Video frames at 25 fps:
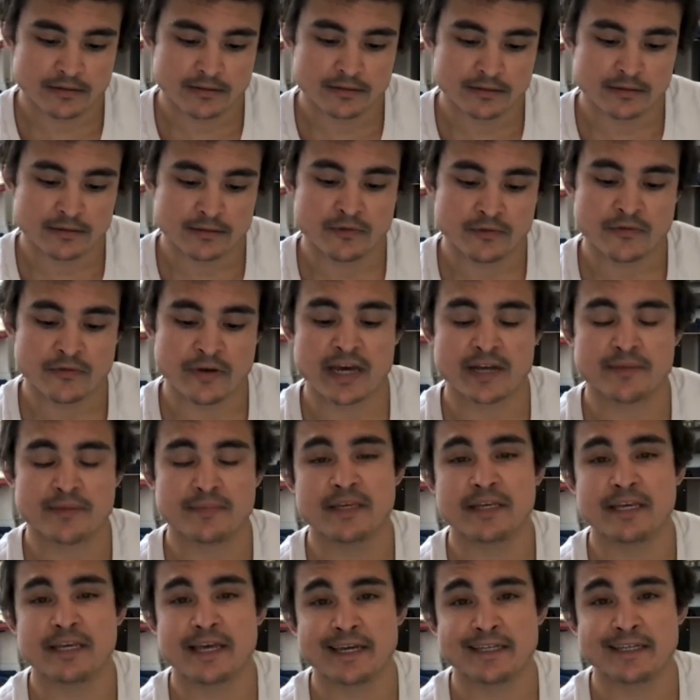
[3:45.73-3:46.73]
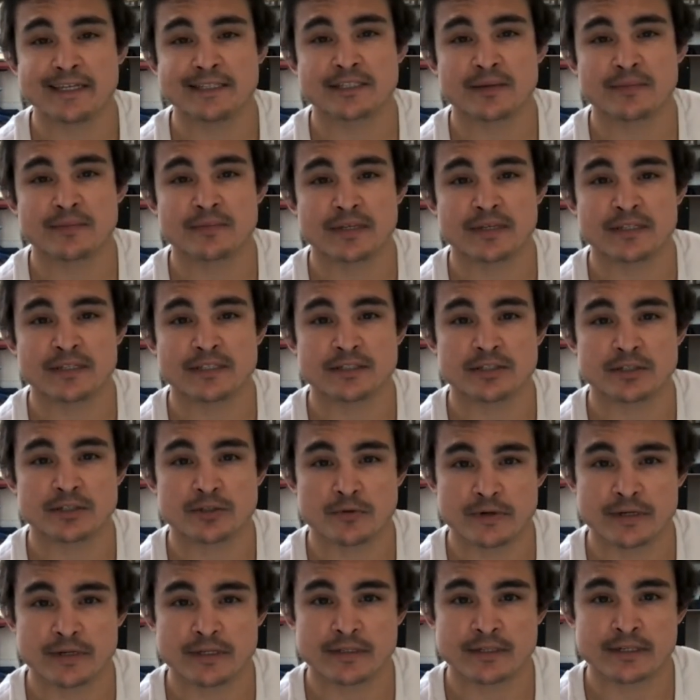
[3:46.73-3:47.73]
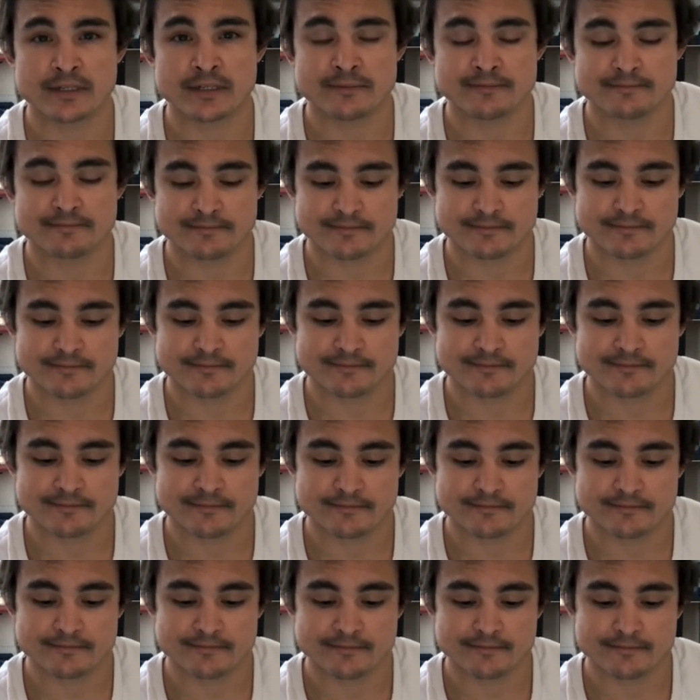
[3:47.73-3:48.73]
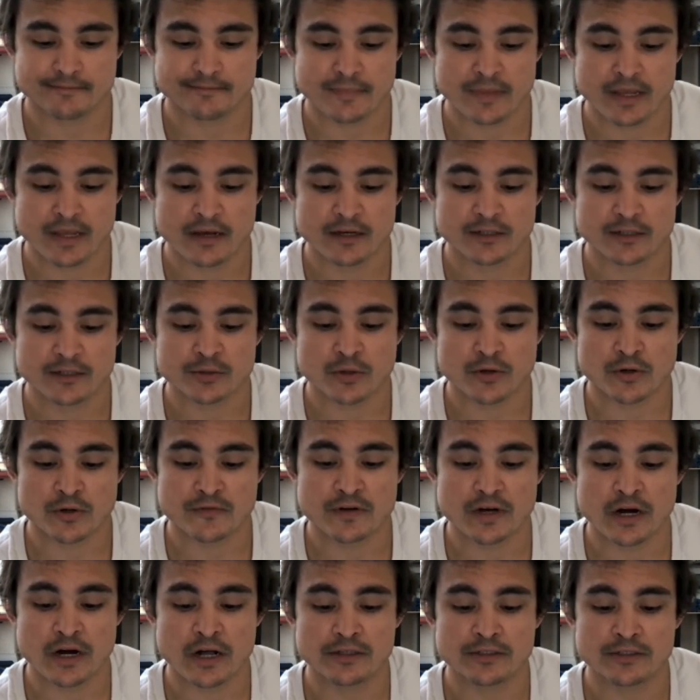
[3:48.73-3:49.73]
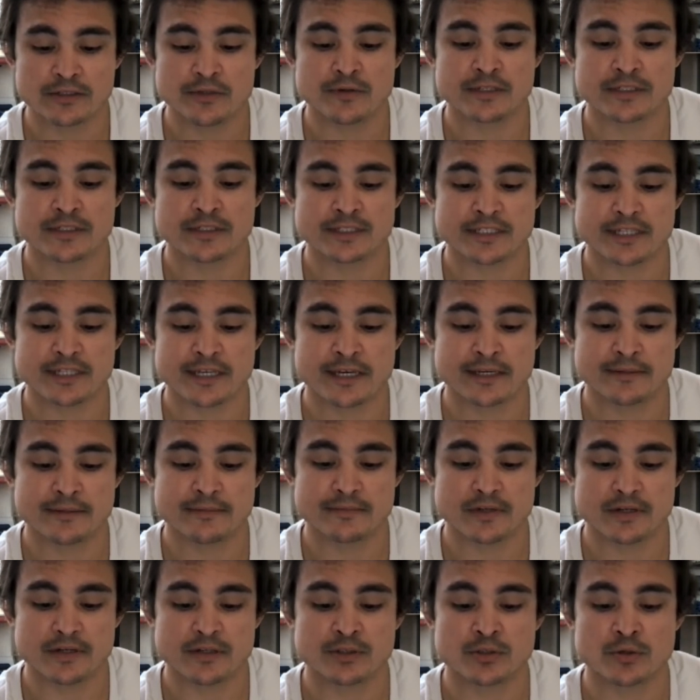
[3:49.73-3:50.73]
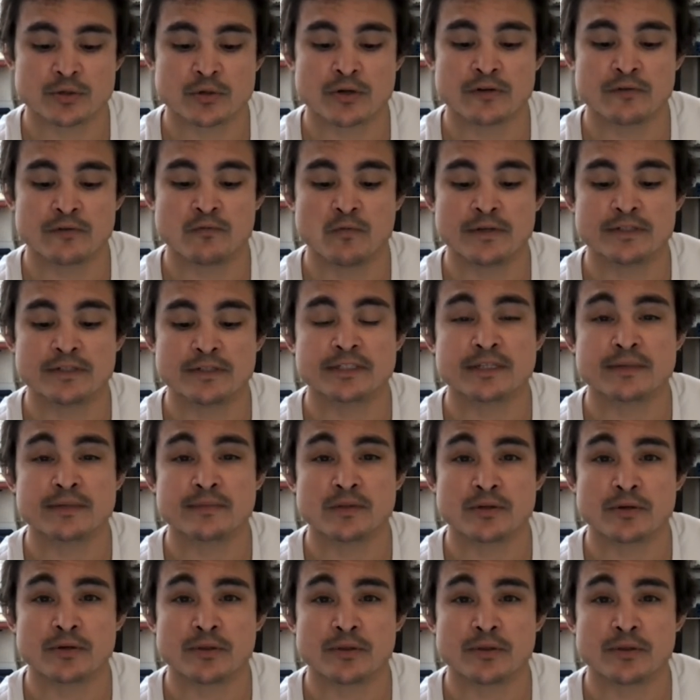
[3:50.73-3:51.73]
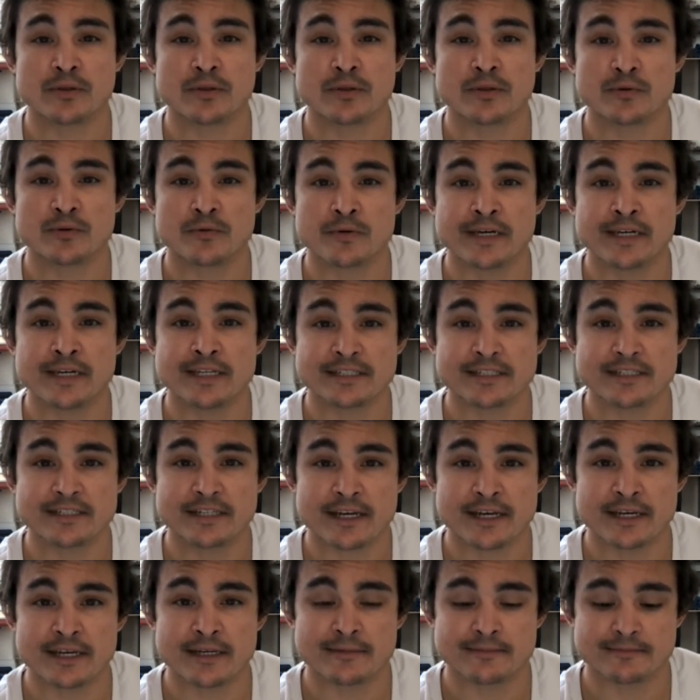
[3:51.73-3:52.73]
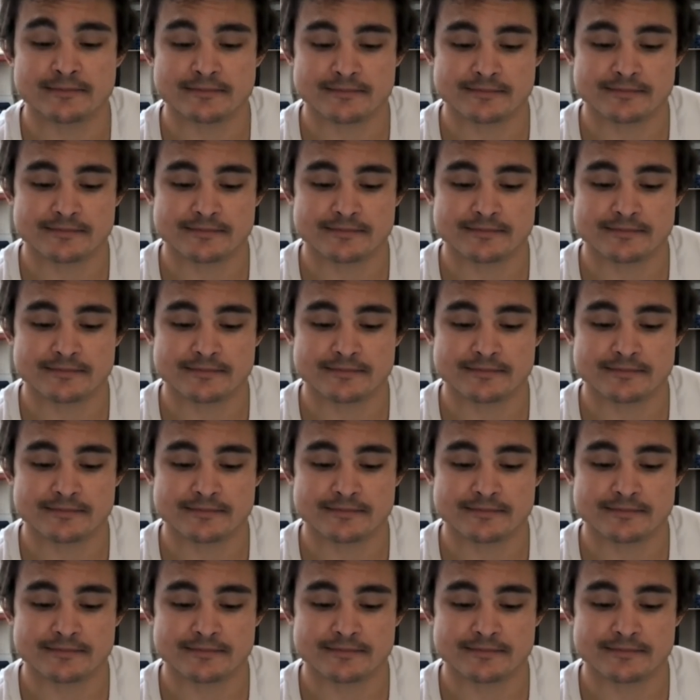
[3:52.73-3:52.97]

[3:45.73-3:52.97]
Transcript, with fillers: You've had me gain something discreetly. A sort of knowledge, you can say, a sort of wisdom learned through each day.